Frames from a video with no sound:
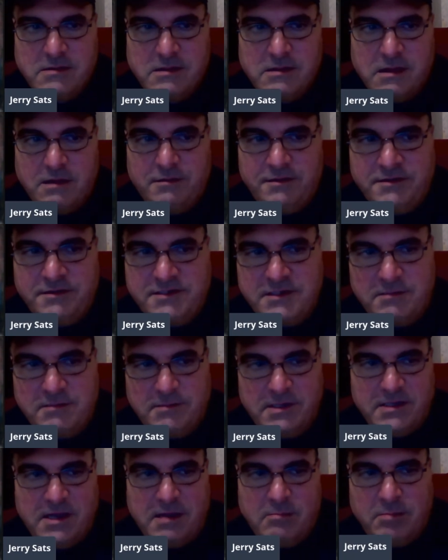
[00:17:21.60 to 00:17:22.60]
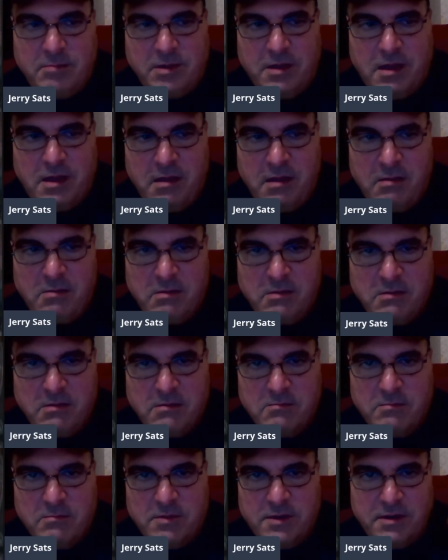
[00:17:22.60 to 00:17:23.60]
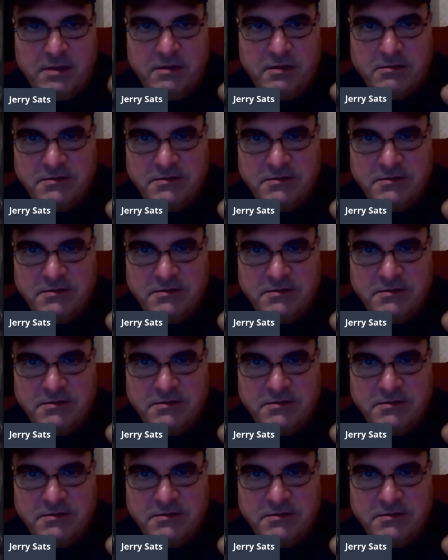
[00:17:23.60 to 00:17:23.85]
Oh, you see me down below, but you don't